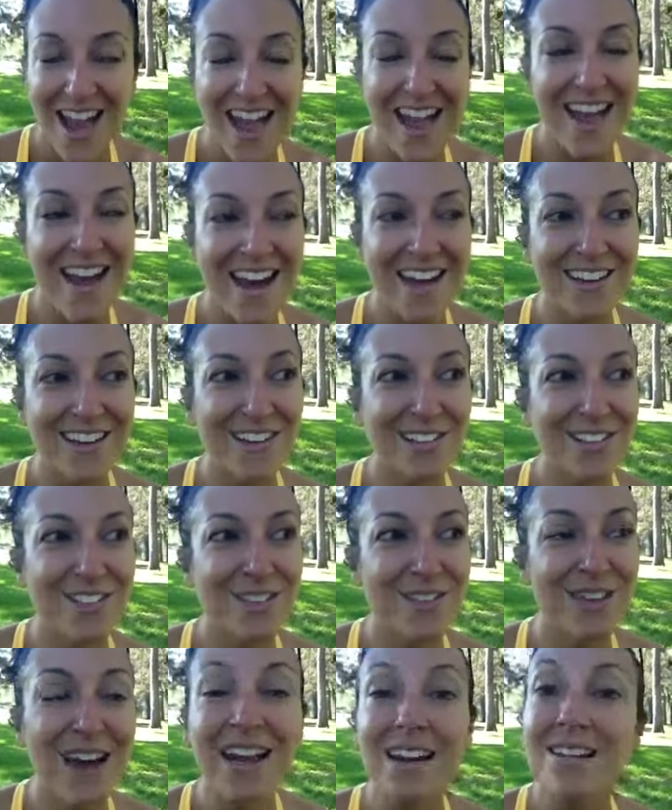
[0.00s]
And
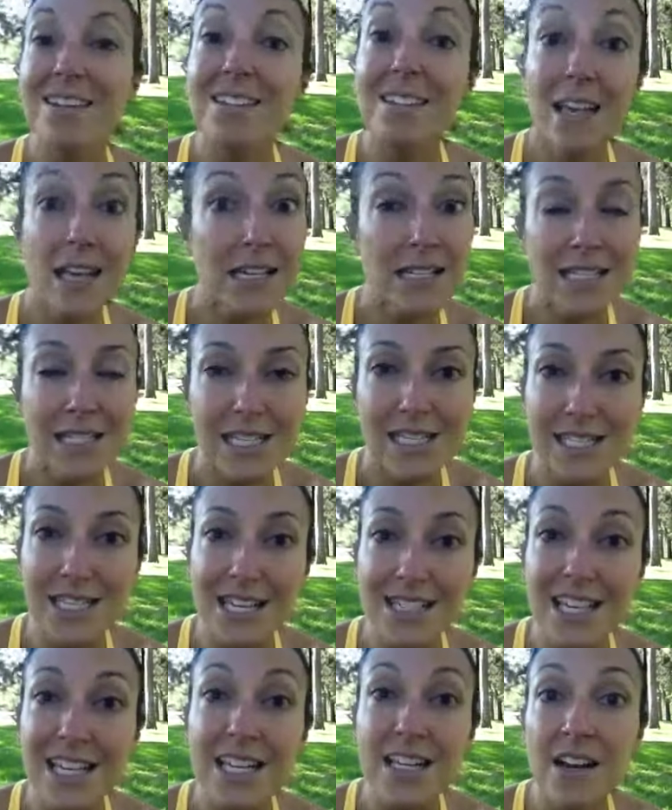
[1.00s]
so that is a
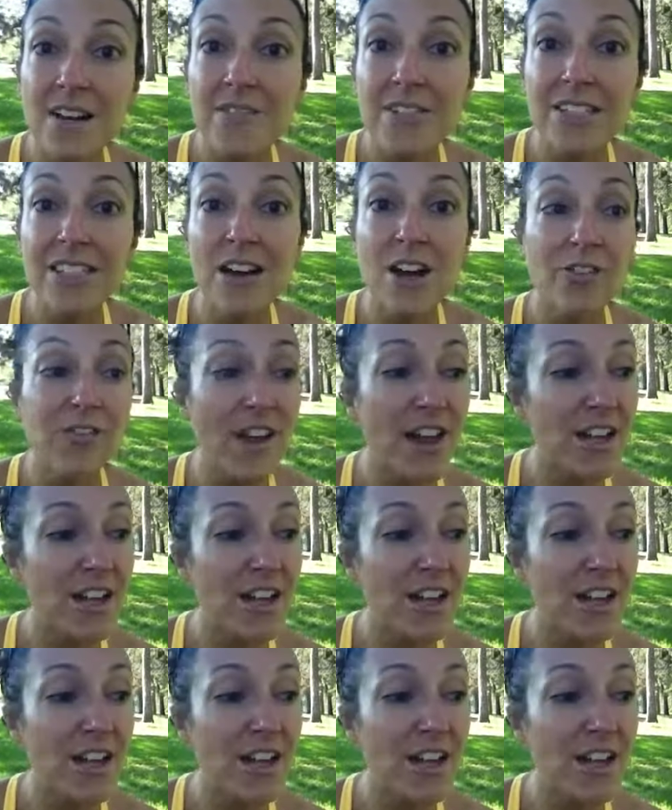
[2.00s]
success in and of itself.